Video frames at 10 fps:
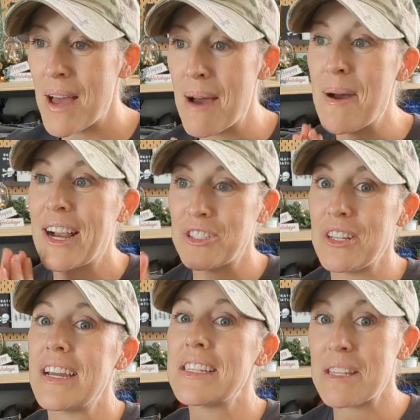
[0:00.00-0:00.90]
I'm
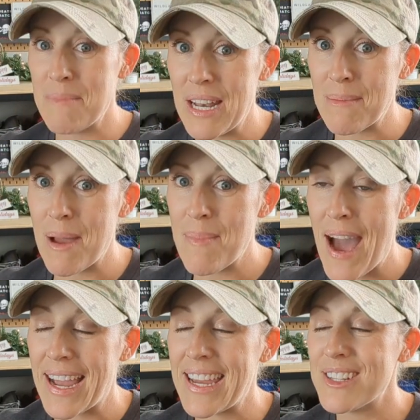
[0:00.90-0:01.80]
actually like submitting my
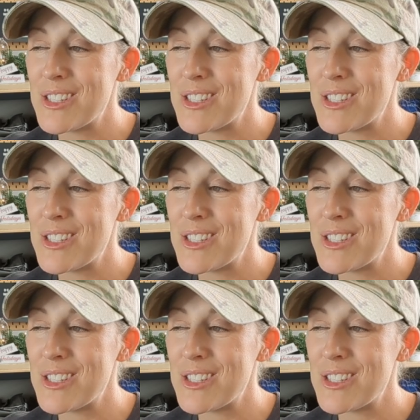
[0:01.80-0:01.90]
packet.